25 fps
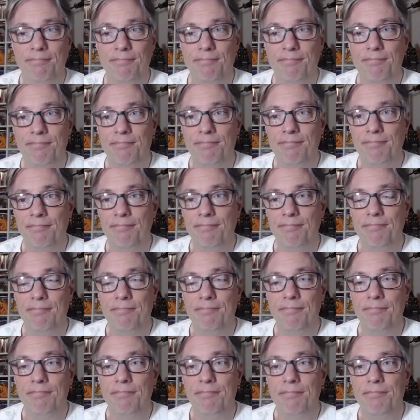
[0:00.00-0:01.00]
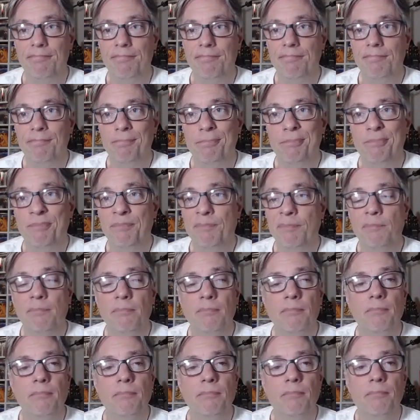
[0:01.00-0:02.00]

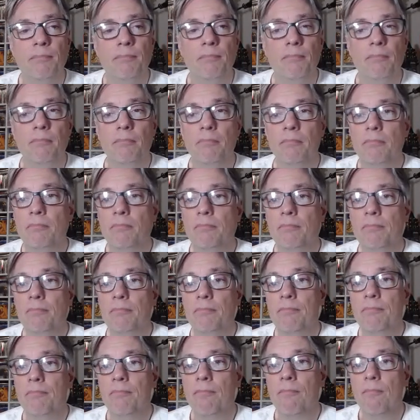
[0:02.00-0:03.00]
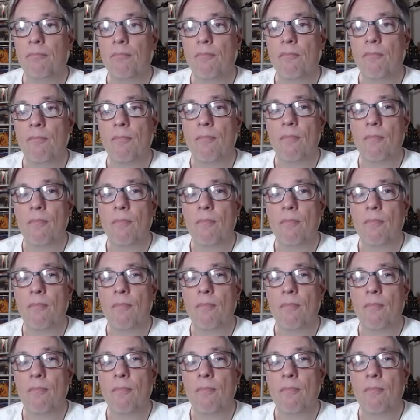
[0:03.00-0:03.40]
(not speaking)